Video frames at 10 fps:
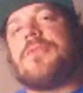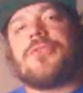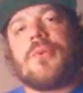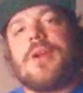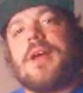
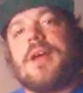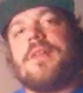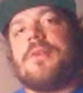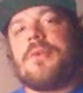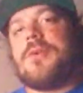That really
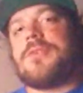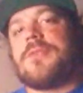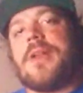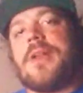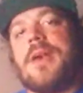wasn't funny. I
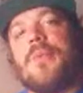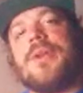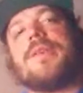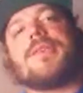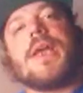wanted to say
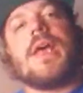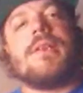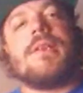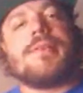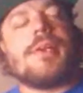it